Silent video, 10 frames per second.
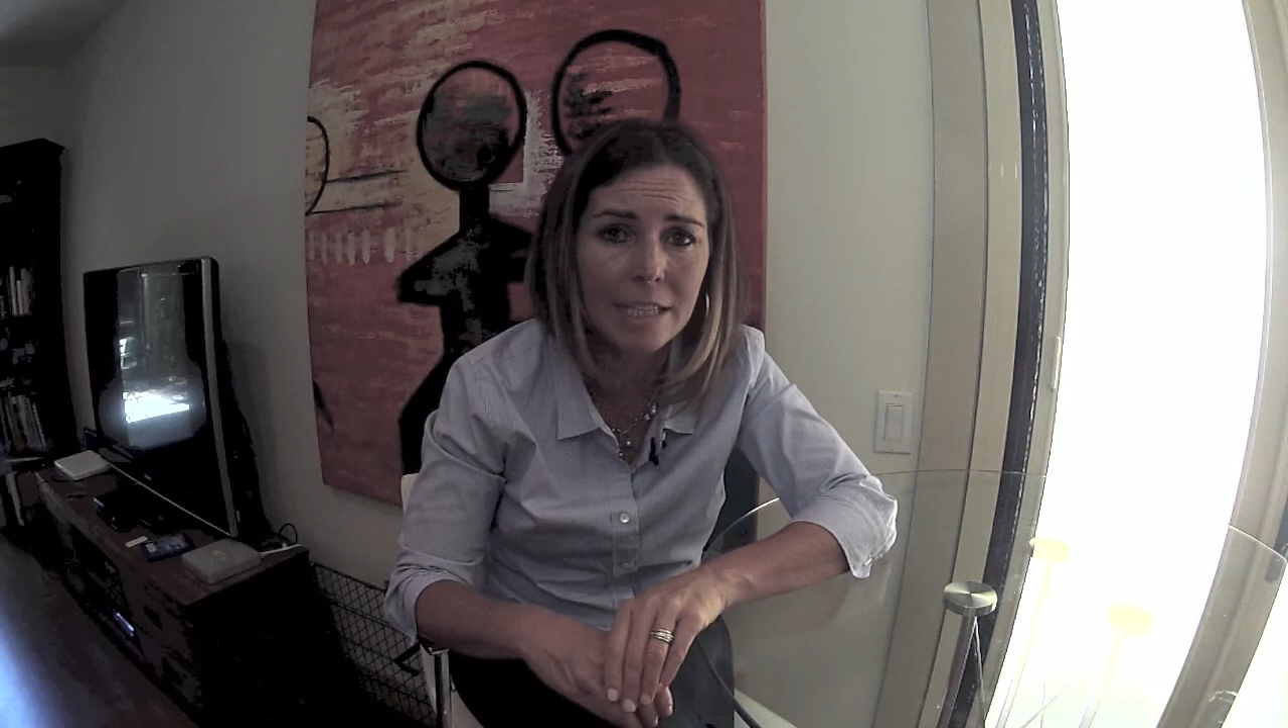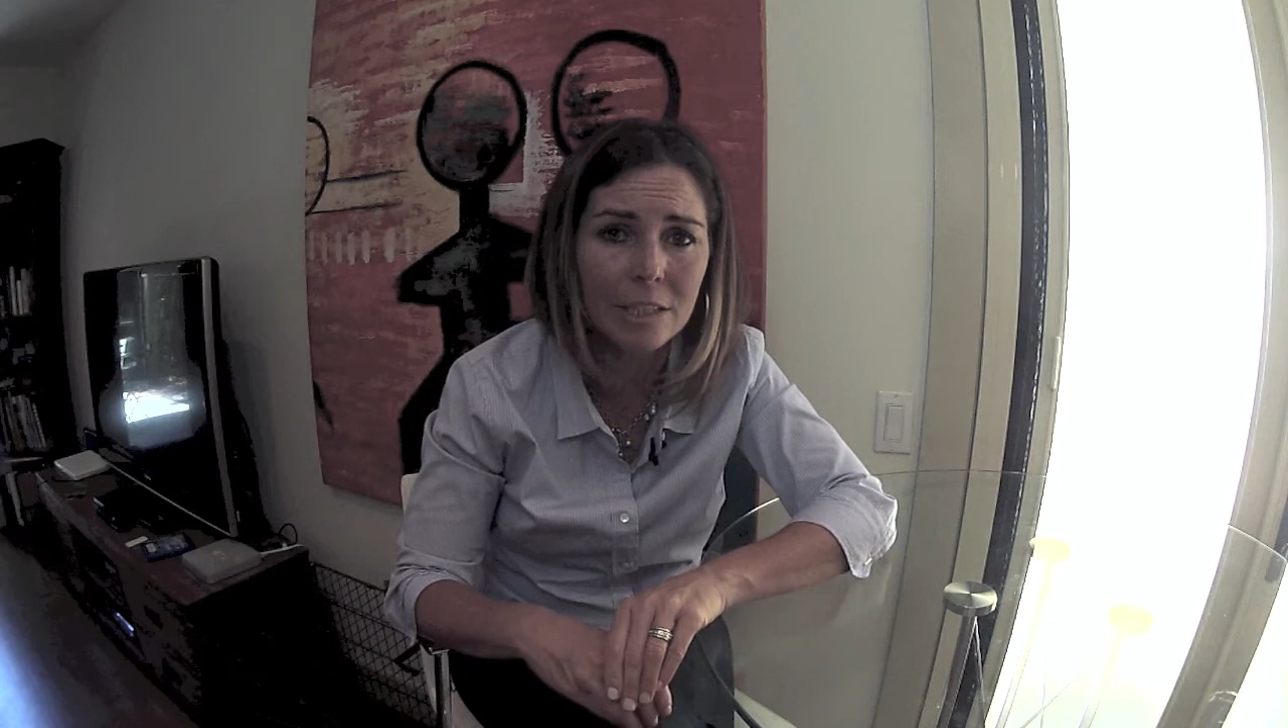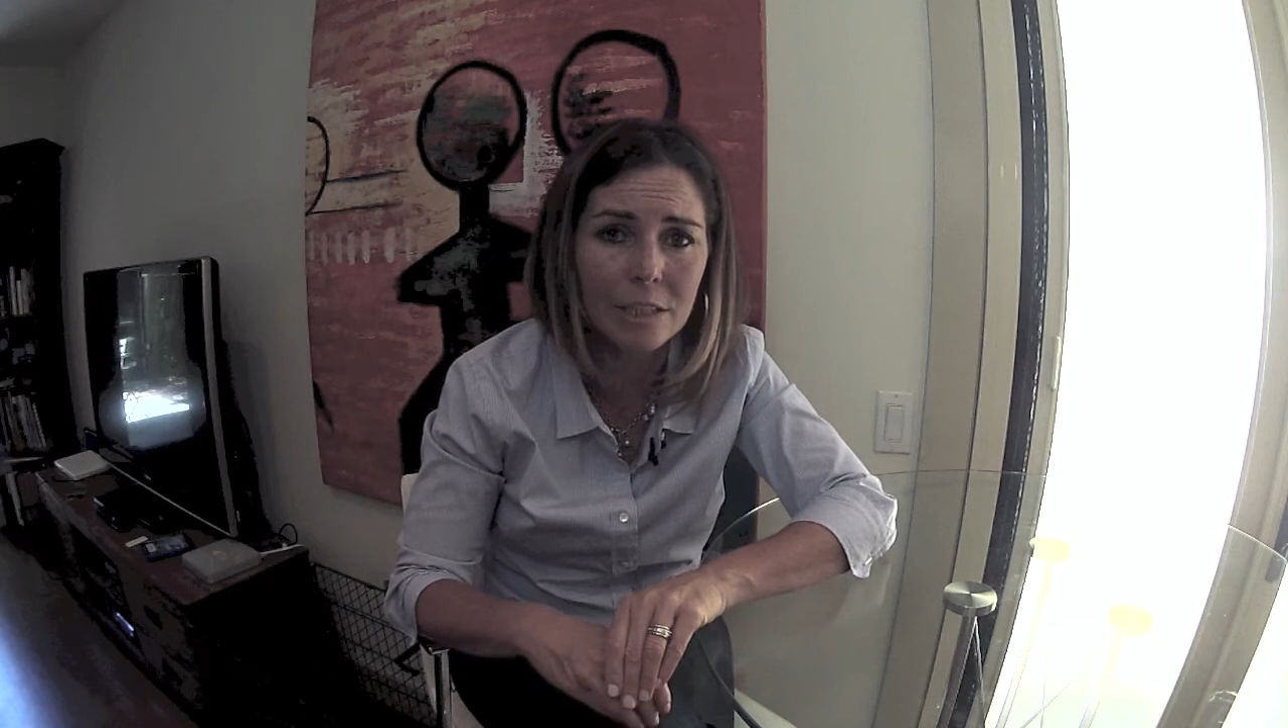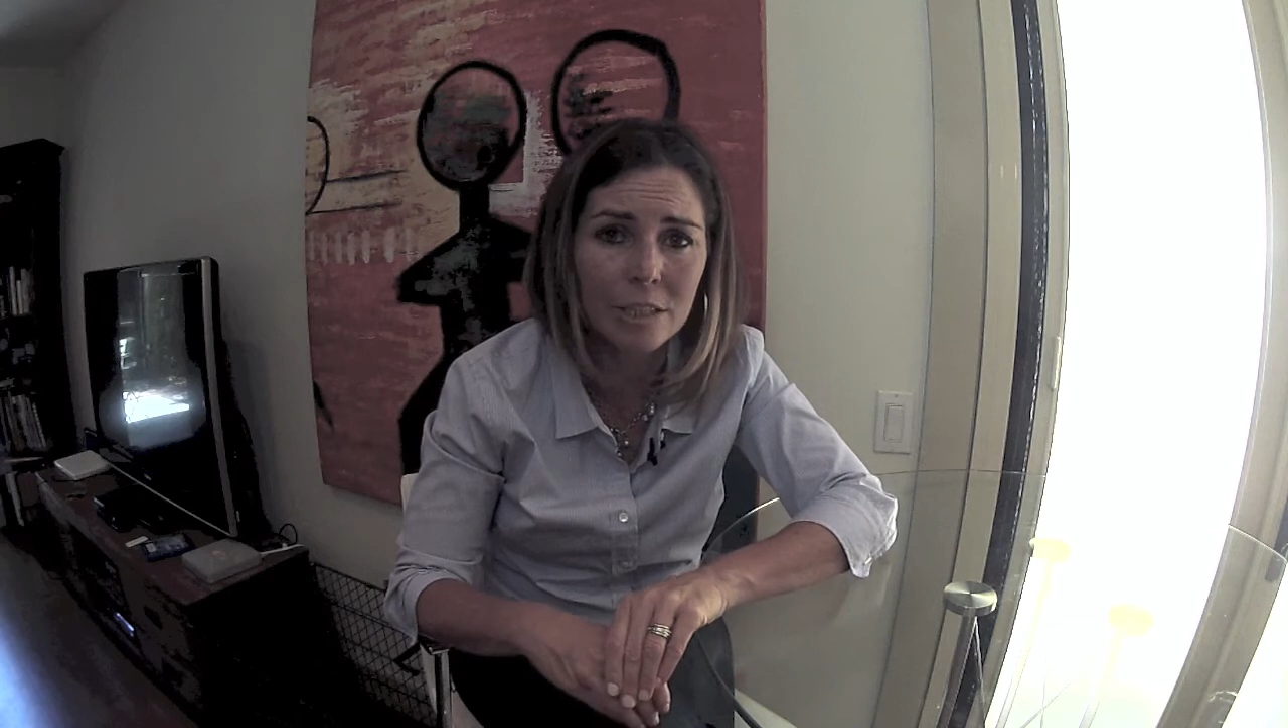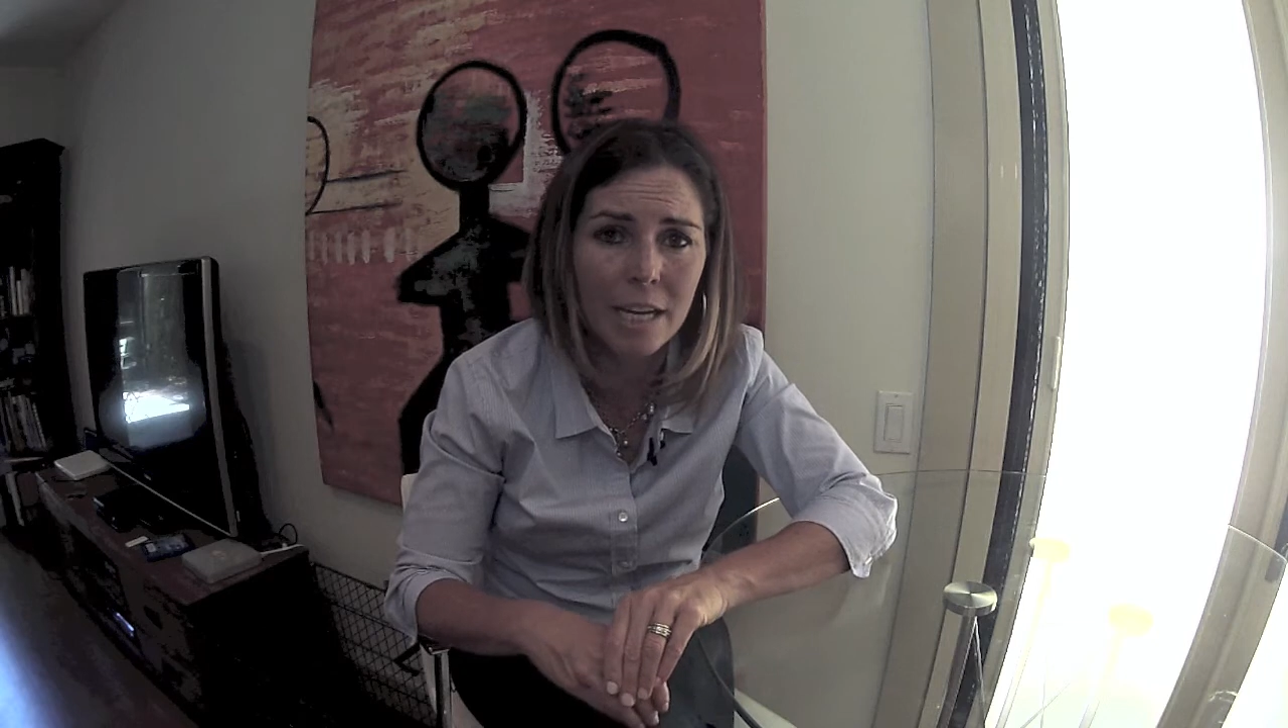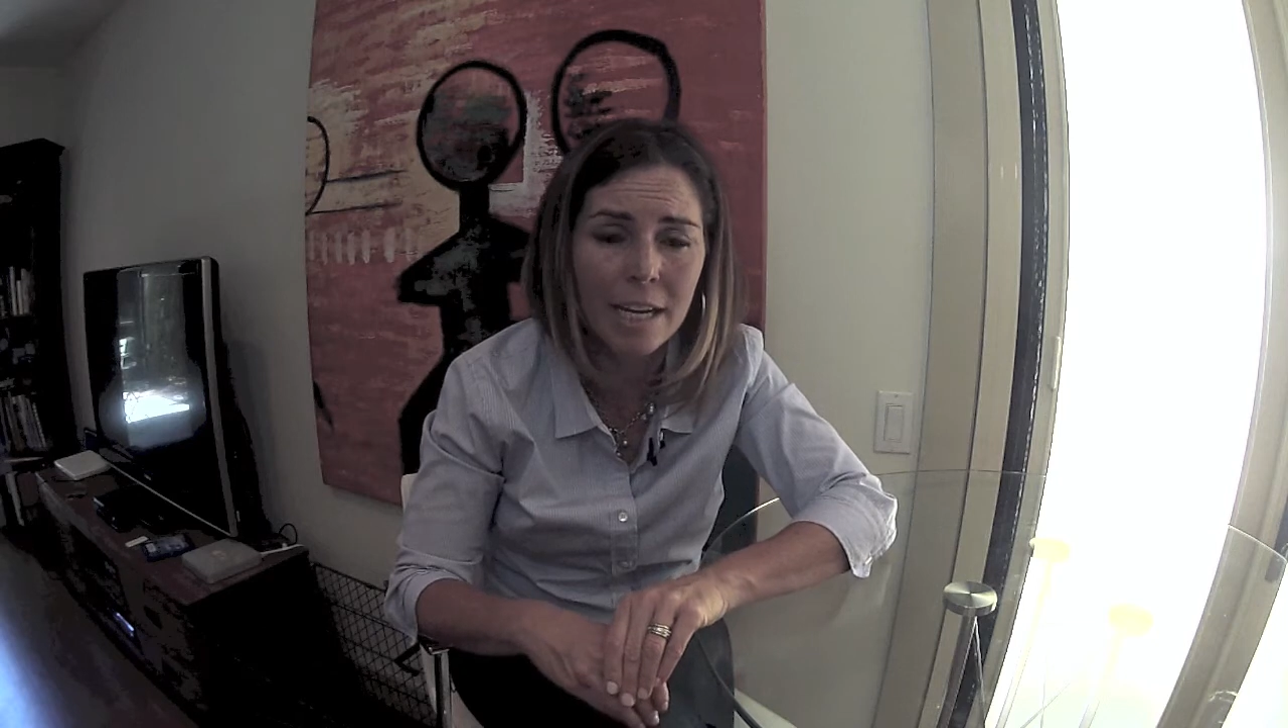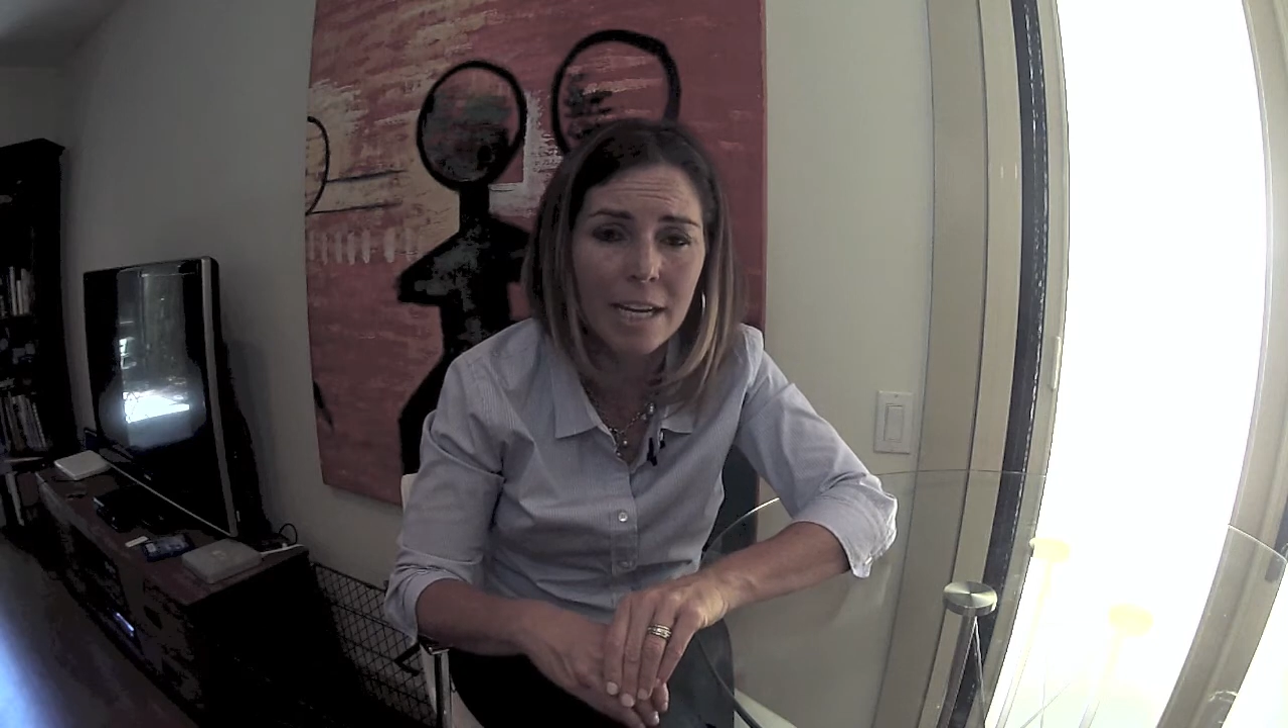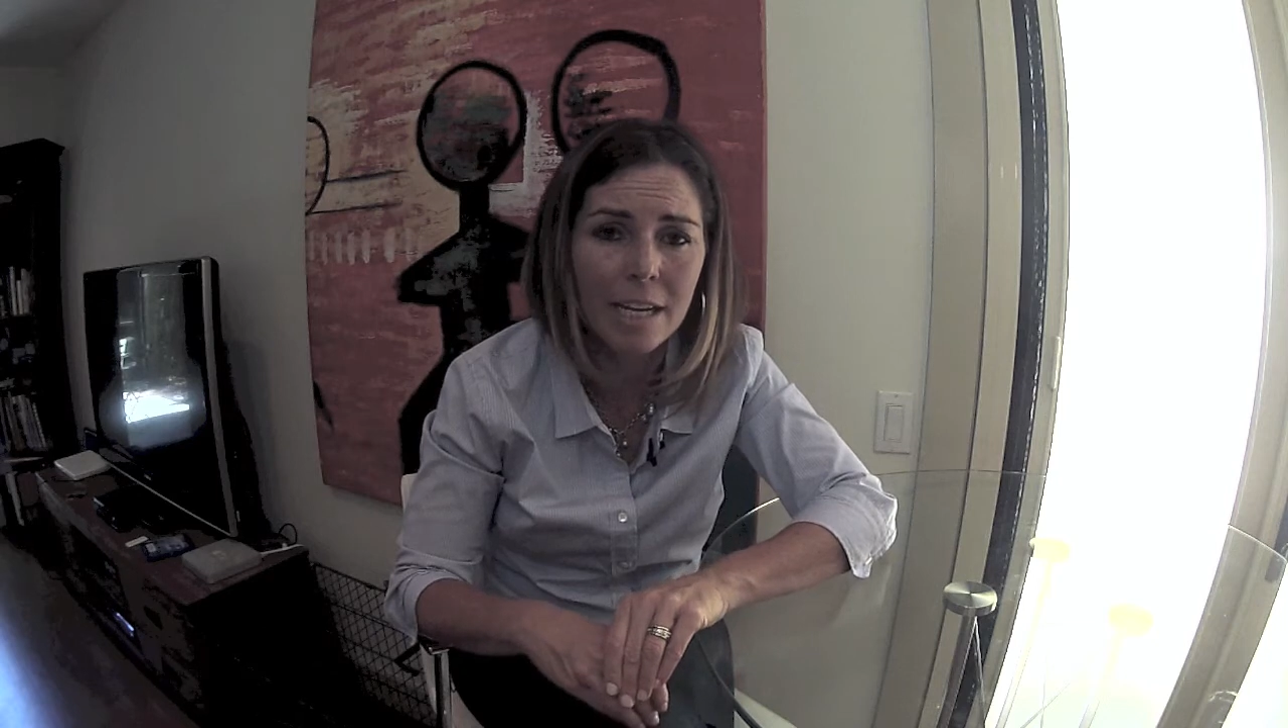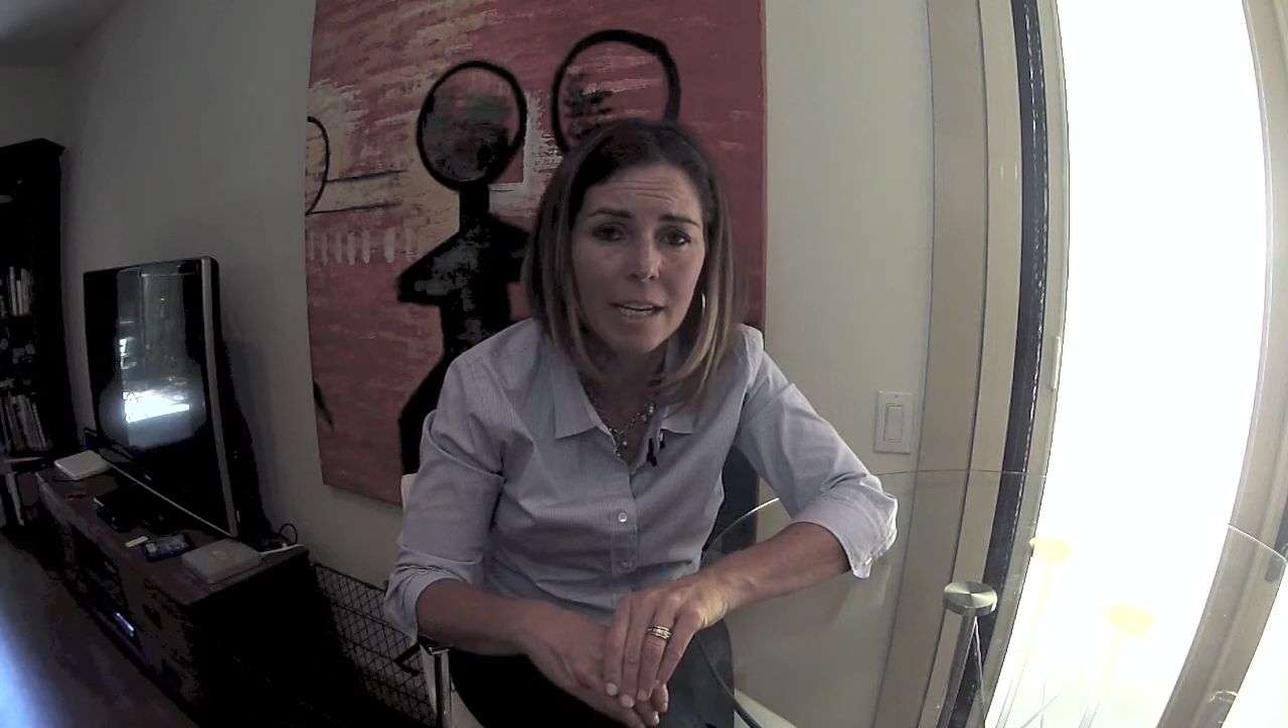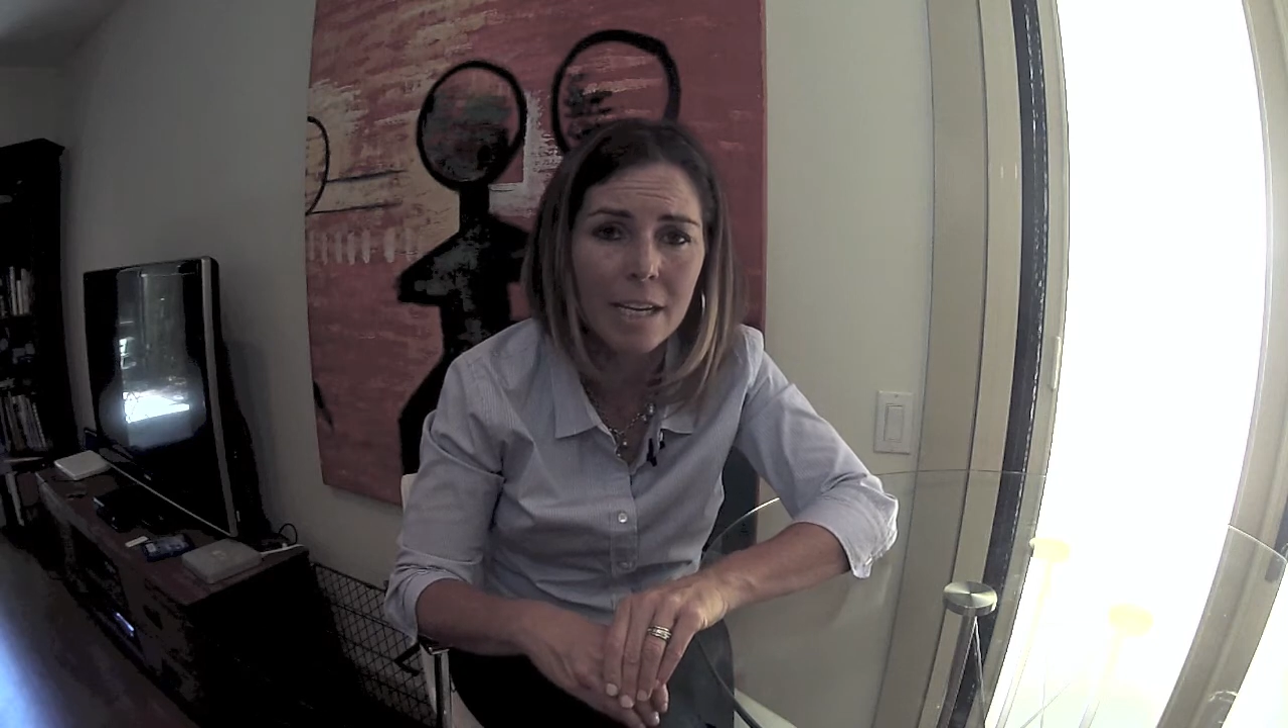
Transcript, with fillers: each day,